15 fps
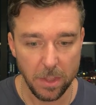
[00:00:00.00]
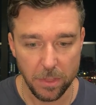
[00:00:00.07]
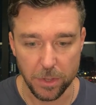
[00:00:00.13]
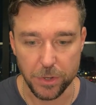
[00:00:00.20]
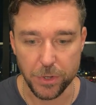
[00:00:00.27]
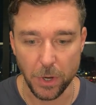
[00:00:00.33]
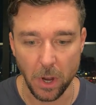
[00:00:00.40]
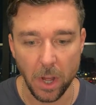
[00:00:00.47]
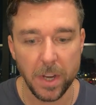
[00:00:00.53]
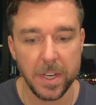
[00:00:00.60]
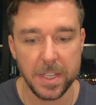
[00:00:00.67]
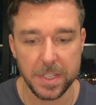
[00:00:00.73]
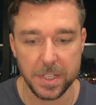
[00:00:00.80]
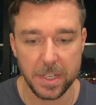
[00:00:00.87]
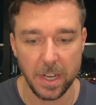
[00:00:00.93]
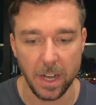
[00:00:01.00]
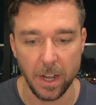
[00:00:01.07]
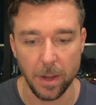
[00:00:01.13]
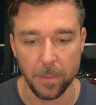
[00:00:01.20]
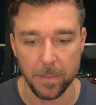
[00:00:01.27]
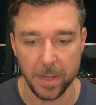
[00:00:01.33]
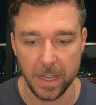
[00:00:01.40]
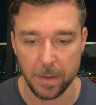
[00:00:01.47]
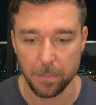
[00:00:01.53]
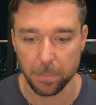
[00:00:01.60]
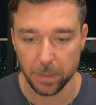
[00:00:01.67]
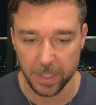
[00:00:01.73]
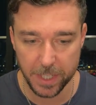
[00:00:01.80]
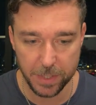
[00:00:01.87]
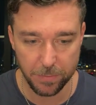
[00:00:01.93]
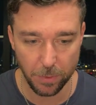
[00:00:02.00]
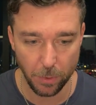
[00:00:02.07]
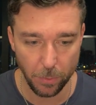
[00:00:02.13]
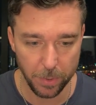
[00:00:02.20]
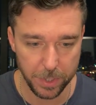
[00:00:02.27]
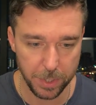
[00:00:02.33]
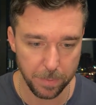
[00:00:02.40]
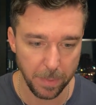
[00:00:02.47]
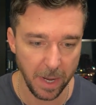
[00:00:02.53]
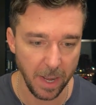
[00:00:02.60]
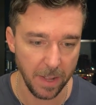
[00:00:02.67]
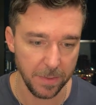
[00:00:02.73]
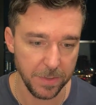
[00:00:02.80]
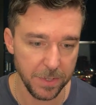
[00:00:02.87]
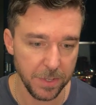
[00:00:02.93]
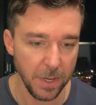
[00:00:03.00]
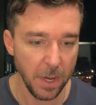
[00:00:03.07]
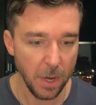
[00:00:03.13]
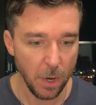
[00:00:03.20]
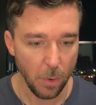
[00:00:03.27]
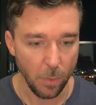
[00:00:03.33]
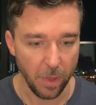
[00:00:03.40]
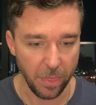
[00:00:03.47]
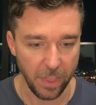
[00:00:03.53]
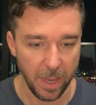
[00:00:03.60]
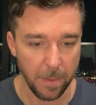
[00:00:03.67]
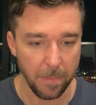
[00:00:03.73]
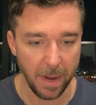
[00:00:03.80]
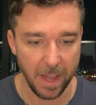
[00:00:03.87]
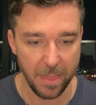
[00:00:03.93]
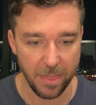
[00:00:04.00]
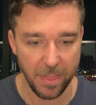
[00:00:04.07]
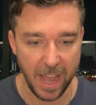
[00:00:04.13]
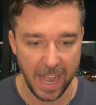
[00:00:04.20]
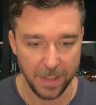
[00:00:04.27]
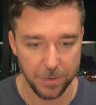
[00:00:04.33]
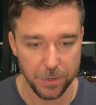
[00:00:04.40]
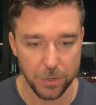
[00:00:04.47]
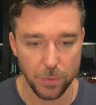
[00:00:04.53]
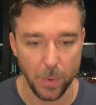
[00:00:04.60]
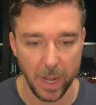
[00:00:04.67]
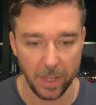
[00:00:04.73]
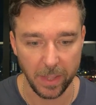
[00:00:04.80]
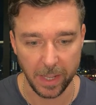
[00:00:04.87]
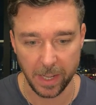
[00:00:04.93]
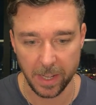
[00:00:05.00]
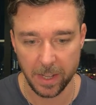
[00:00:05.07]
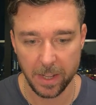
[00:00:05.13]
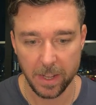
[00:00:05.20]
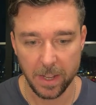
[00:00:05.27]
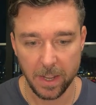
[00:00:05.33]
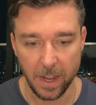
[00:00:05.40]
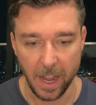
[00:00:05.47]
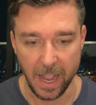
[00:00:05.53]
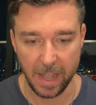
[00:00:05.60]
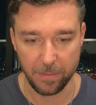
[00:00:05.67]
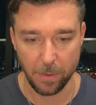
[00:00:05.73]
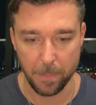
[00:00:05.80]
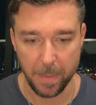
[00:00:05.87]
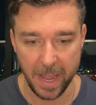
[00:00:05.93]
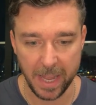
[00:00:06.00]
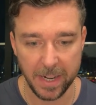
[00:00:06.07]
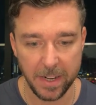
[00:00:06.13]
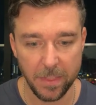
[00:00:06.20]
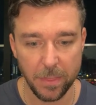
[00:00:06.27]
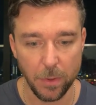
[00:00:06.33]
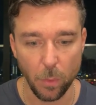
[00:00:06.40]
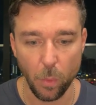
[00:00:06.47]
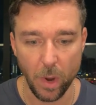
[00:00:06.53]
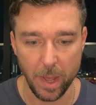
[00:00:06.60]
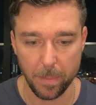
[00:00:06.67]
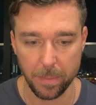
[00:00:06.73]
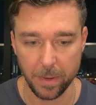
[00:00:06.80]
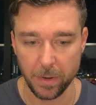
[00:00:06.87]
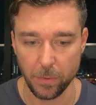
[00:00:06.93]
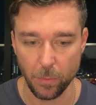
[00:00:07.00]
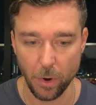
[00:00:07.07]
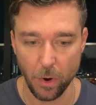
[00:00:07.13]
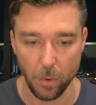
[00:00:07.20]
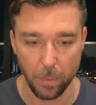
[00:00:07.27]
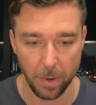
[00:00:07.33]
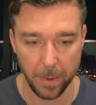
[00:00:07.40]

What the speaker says: The dawn has come. In blissful response, within my thatched dwelling, I have abandoned the whip and rope.